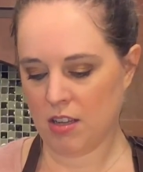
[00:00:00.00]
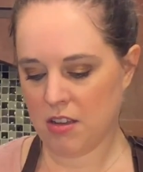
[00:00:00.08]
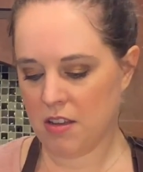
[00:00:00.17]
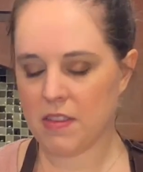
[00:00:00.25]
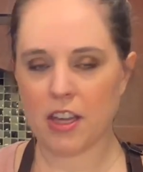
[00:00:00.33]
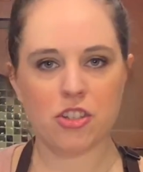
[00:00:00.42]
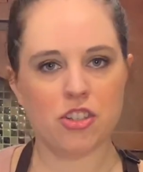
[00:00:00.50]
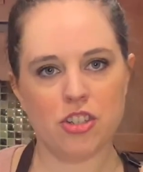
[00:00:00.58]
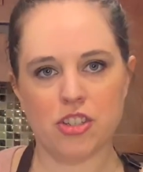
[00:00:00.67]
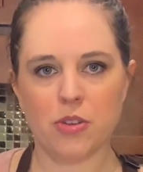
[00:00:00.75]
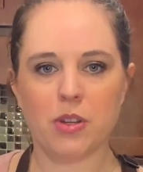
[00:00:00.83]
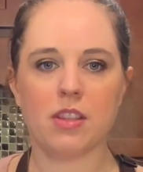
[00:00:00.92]
And that should
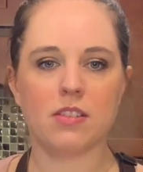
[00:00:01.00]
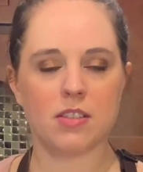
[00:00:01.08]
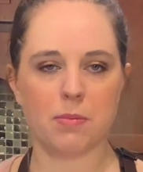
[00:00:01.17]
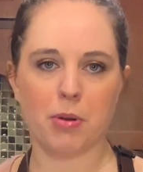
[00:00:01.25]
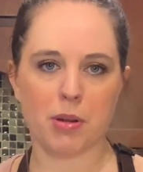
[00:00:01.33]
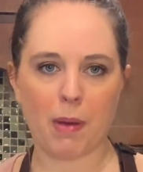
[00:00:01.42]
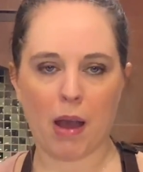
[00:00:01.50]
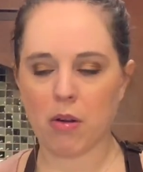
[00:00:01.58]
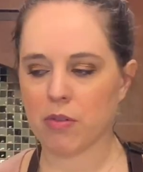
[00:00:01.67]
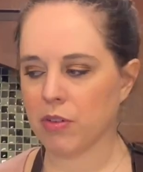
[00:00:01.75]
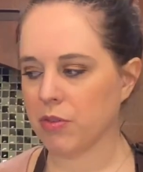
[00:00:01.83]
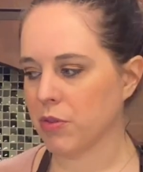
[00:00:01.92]
do it. This is a pretty
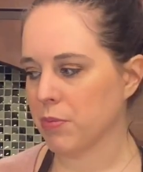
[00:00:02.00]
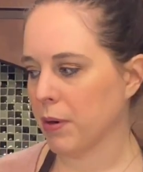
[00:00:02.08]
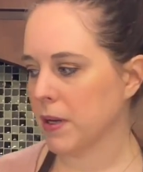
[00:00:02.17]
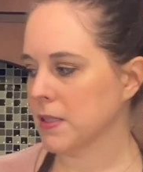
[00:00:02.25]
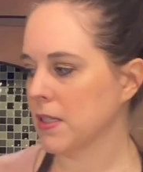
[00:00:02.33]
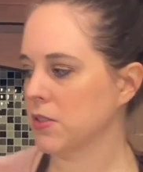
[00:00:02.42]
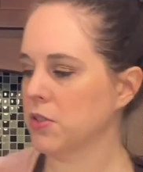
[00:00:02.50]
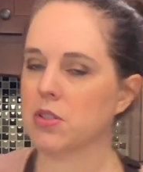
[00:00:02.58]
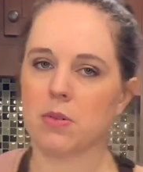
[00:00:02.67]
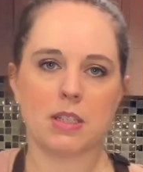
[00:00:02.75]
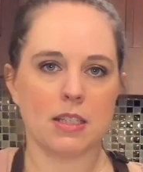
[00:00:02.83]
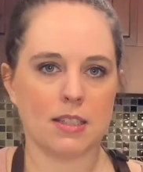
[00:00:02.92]
powerful food processor, so
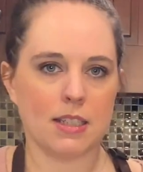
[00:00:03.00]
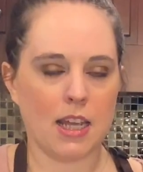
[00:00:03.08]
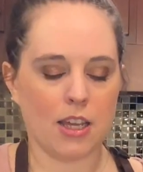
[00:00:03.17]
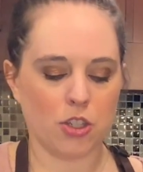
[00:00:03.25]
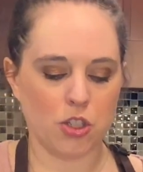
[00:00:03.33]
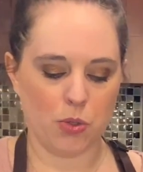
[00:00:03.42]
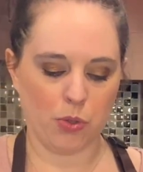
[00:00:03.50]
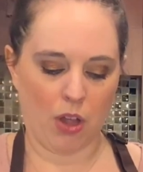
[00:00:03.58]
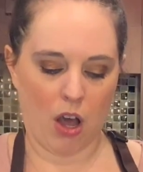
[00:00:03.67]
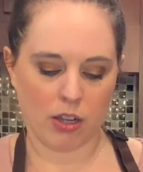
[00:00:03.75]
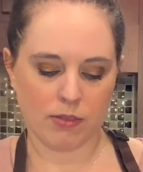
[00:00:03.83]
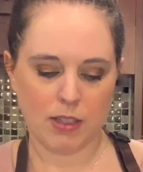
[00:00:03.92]
it doesn't take too
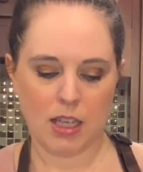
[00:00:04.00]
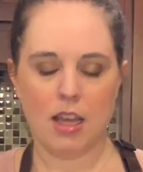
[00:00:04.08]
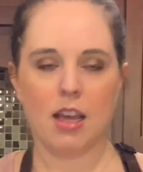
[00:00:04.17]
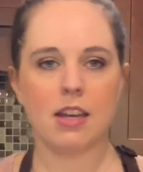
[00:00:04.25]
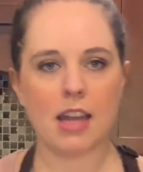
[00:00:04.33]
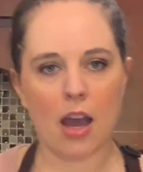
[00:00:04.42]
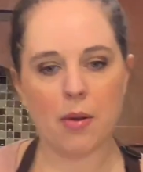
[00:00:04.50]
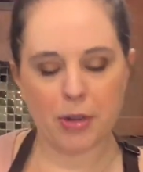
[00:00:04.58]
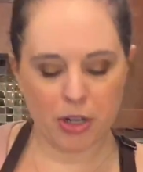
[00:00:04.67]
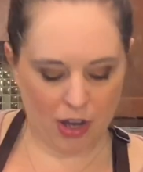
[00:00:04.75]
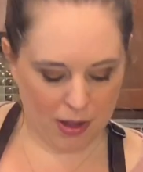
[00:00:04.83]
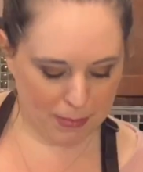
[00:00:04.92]
long. Now I'm gonna
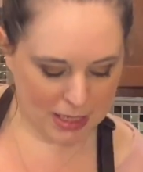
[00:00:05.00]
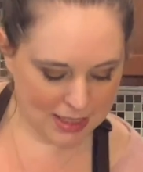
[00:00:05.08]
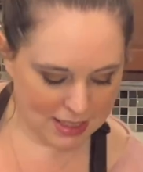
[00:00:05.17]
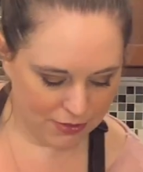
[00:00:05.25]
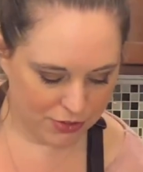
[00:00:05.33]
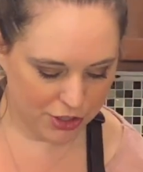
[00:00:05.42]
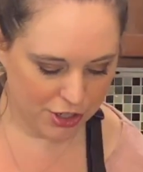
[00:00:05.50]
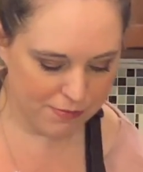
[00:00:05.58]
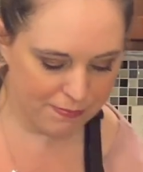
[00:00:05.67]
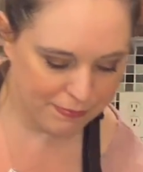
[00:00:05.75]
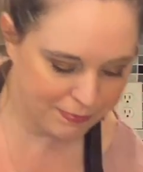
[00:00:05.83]
grab my sifter.